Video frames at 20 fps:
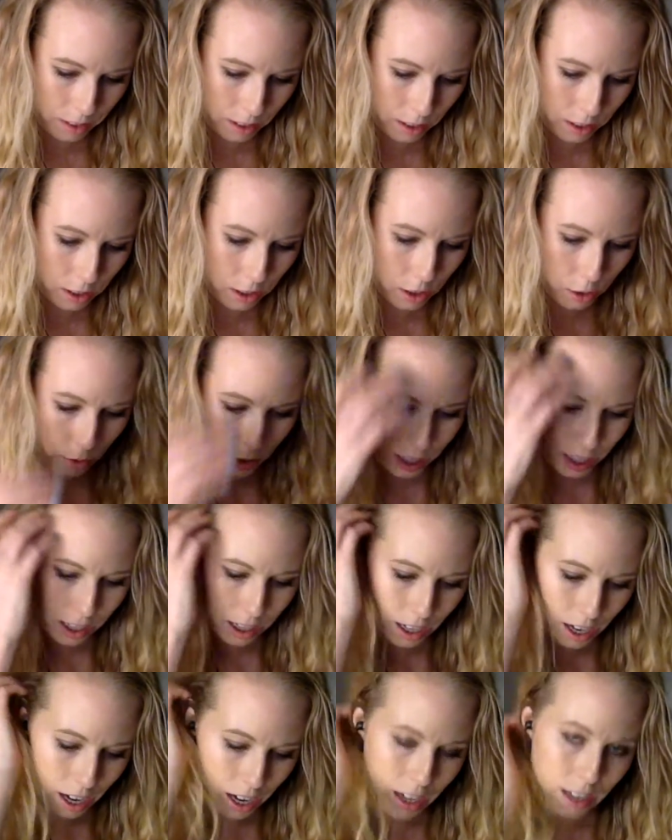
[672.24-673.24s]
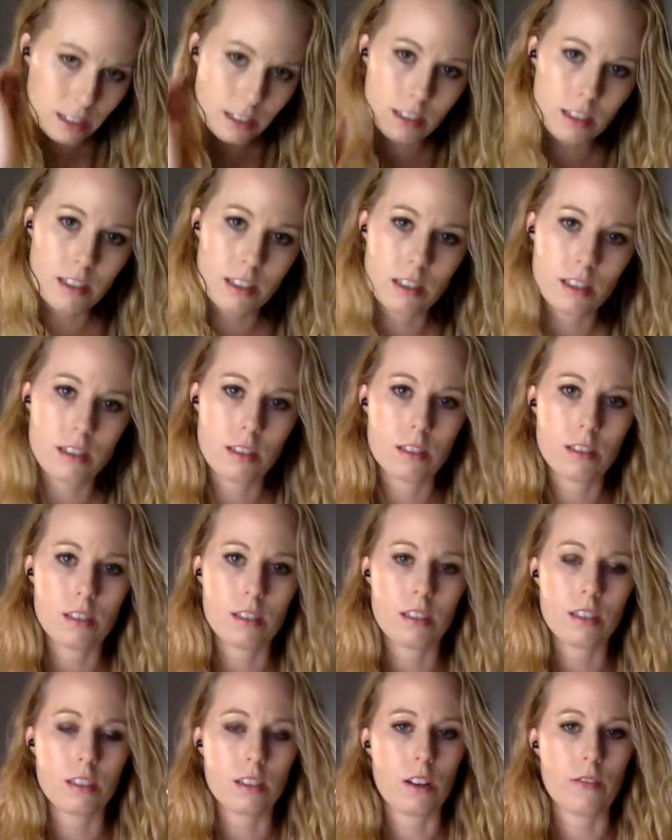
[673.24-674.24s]
So he has
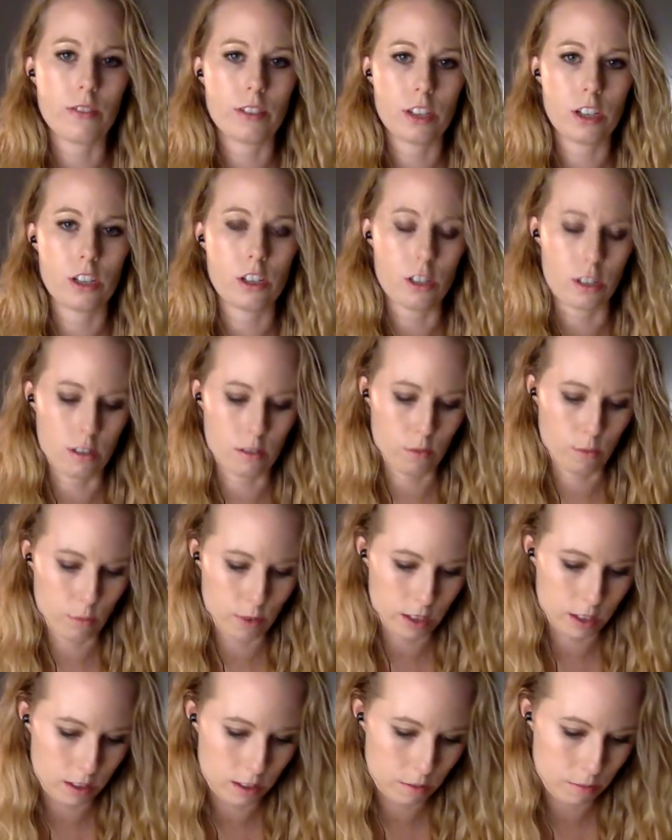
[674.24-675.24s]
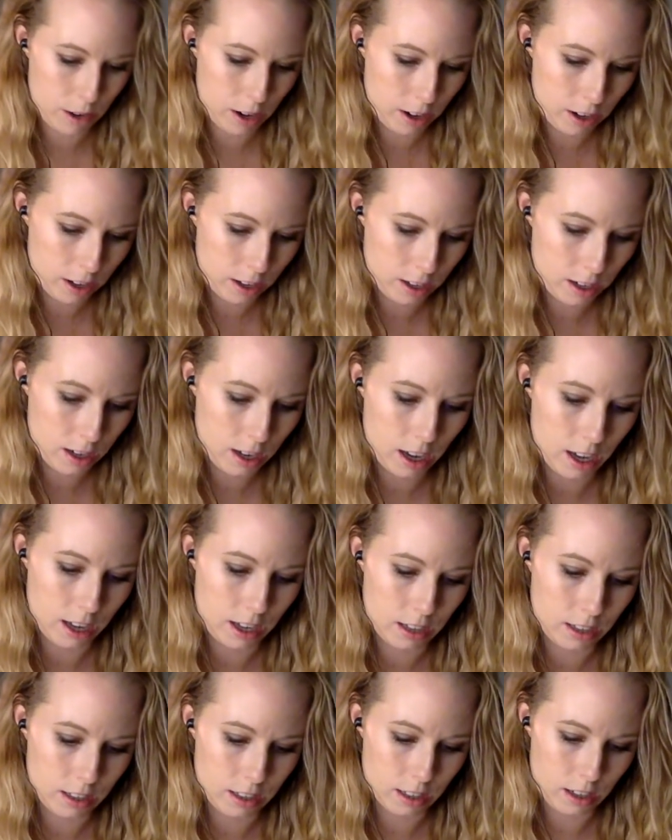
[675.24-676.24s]
this conversation with Marion
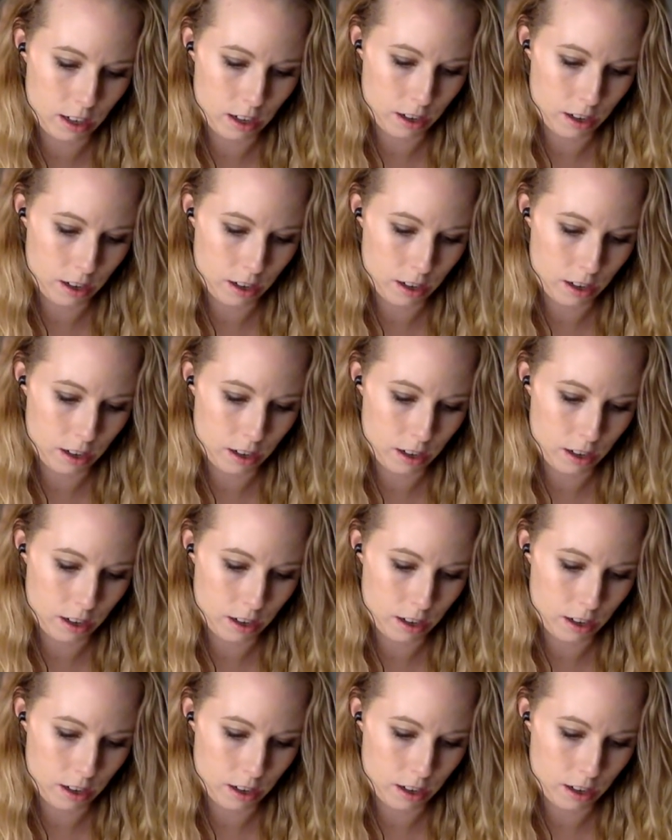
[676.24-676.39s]
and